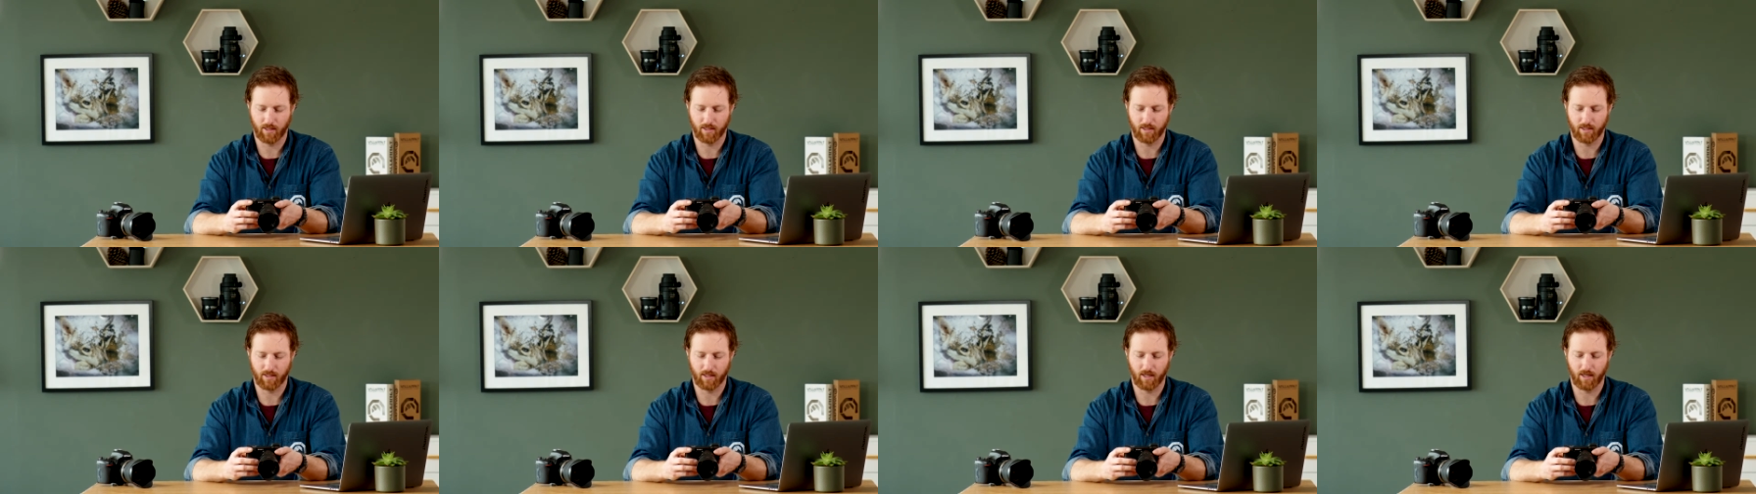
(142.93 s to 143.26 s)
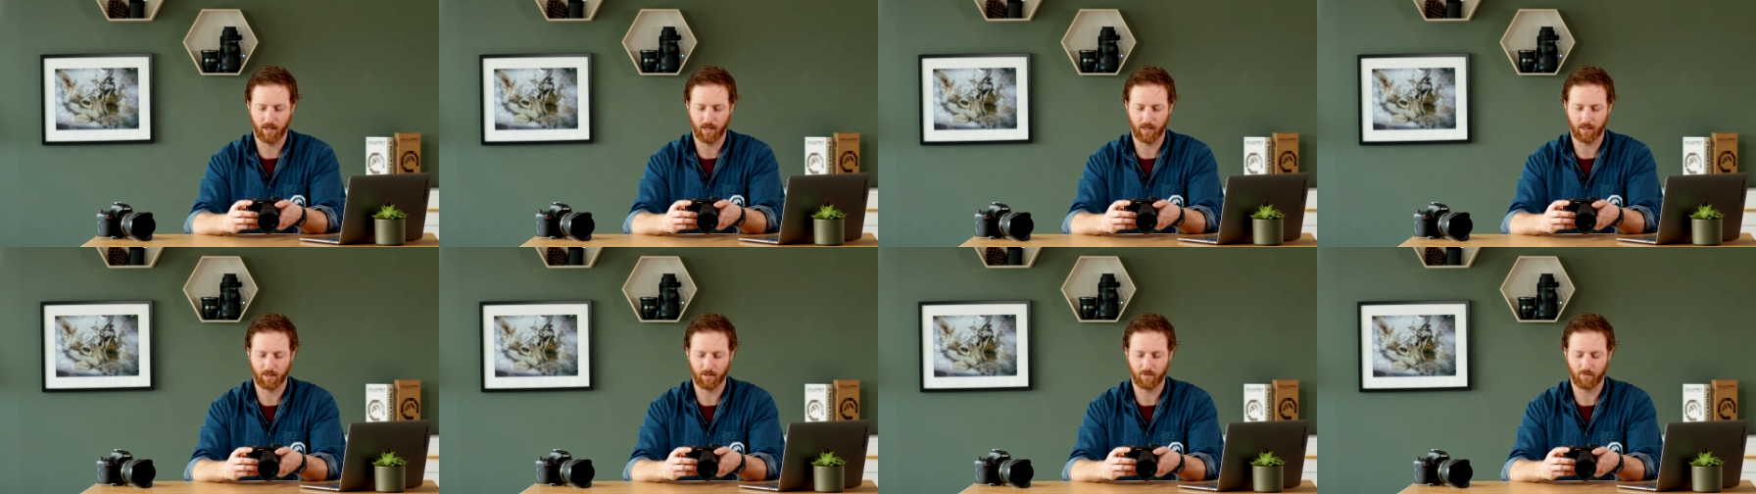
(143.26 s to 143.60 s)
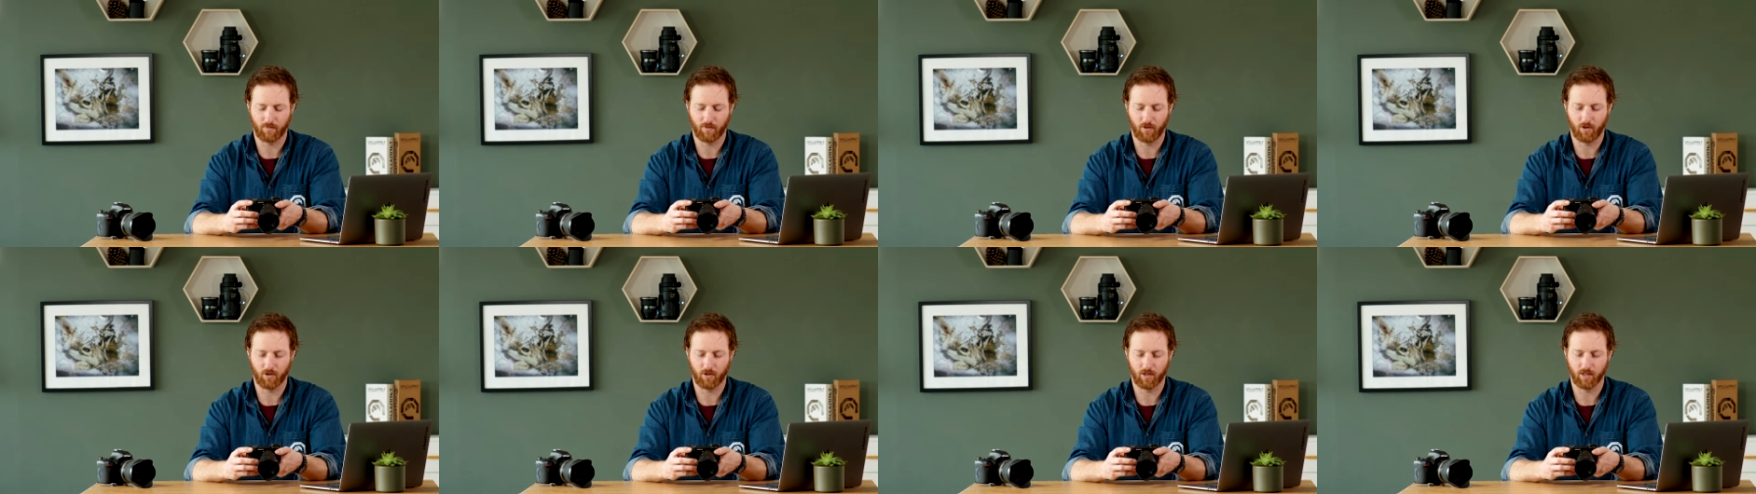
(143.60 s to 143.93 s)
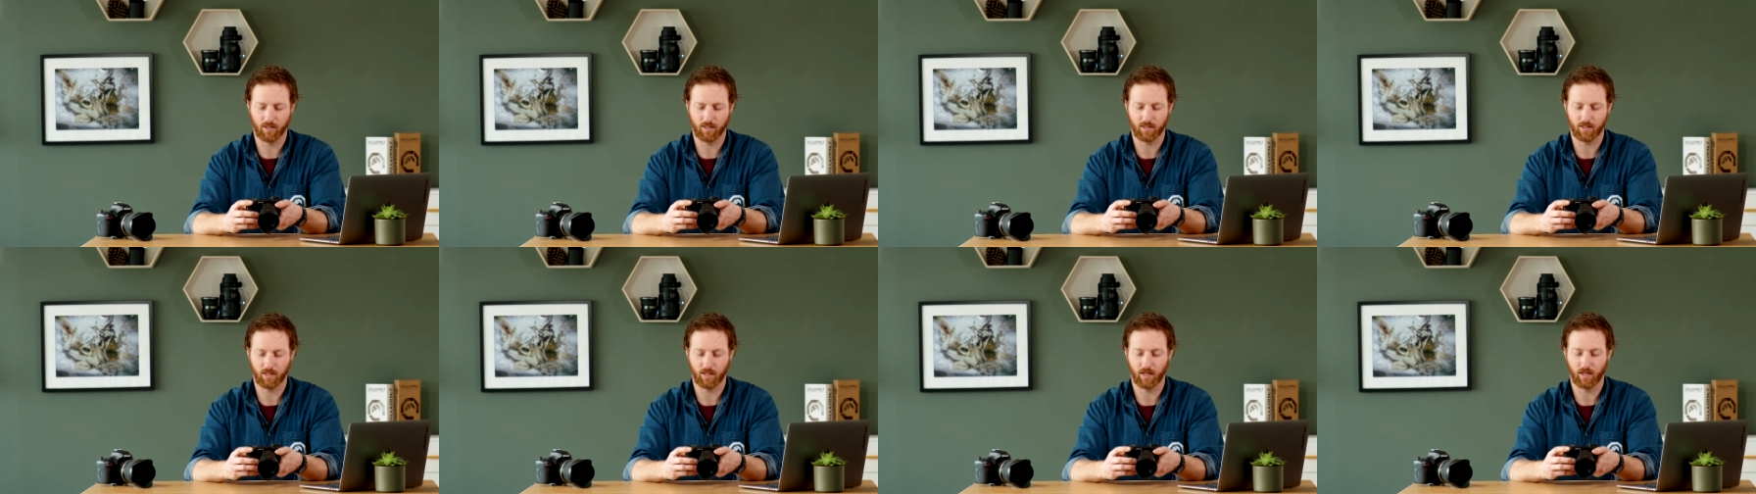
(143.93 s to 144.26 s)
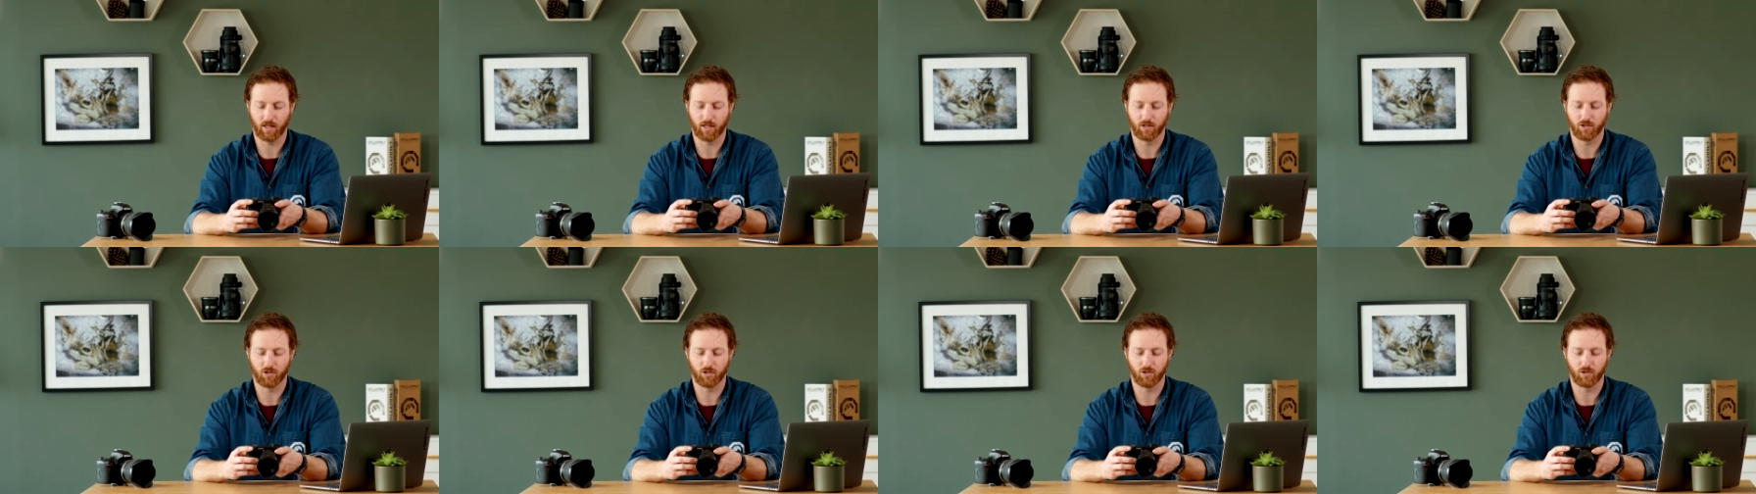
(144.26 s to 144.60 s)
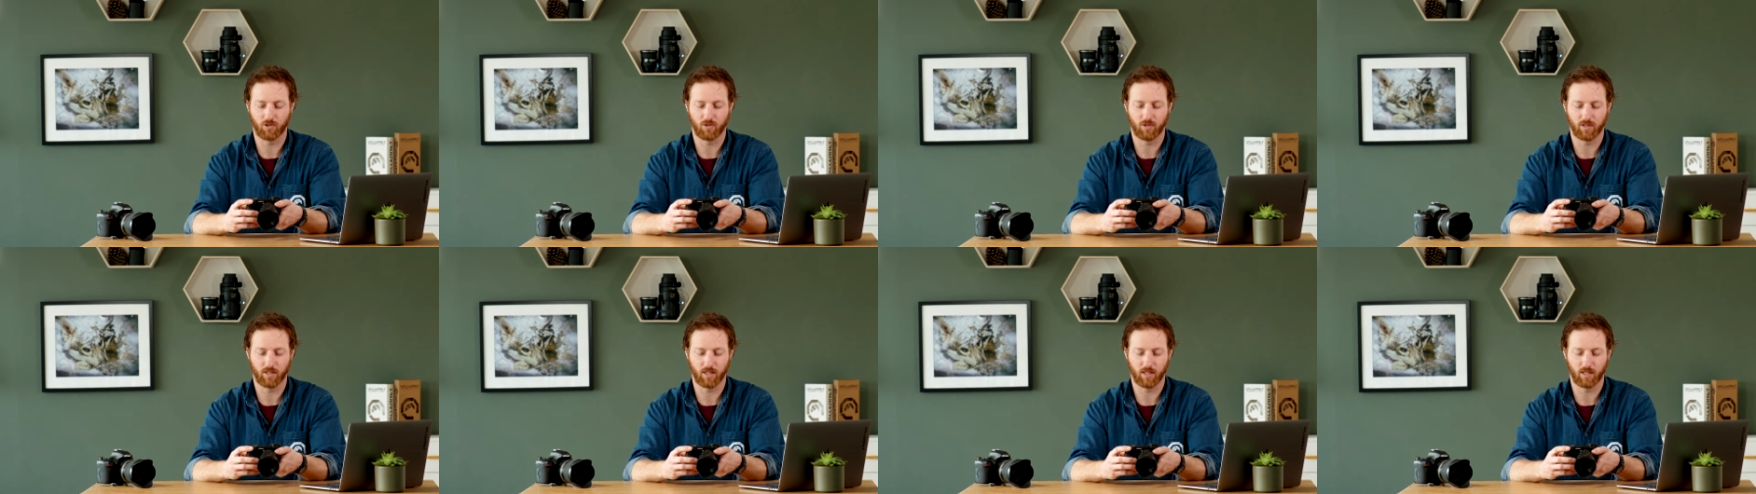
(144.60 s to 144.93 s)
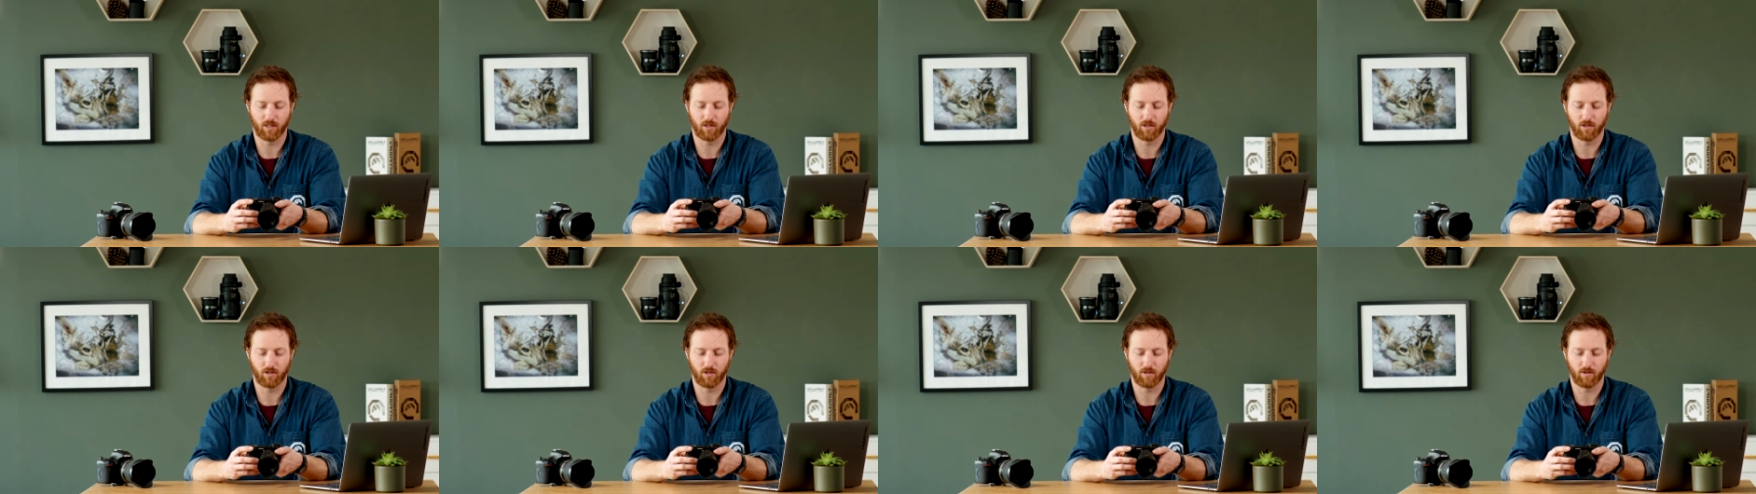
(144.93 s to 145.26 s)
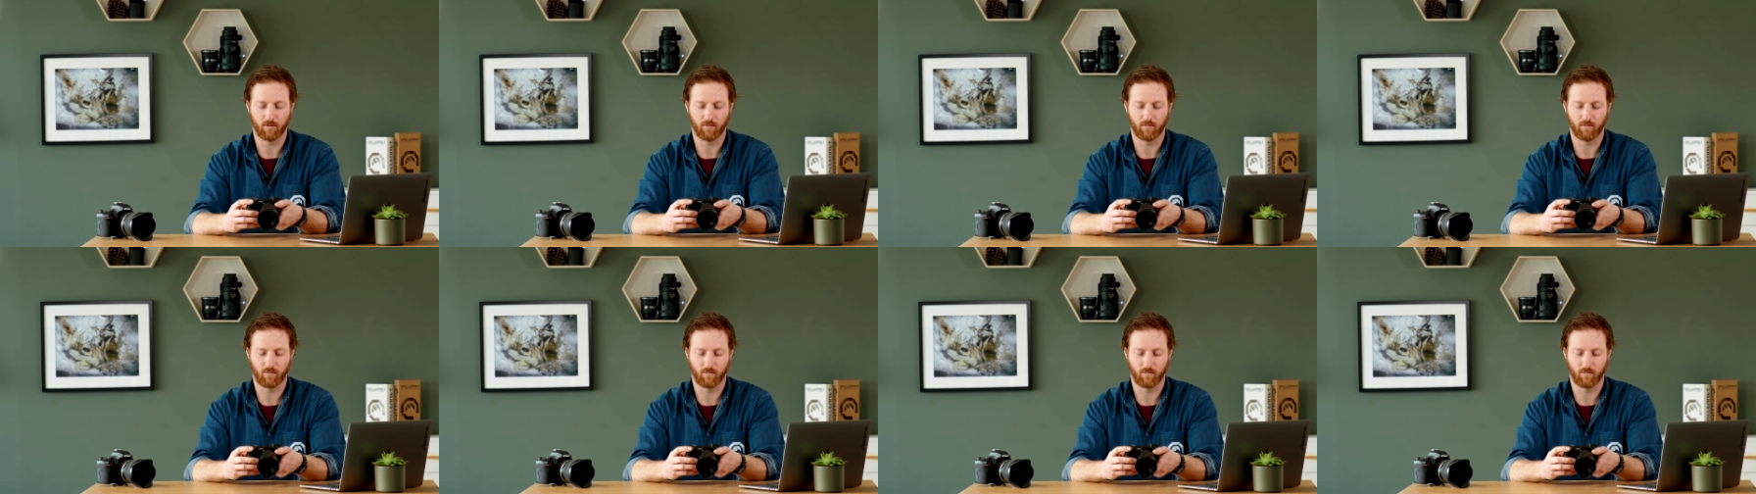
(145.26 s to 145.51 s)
select the focus, and I can choose either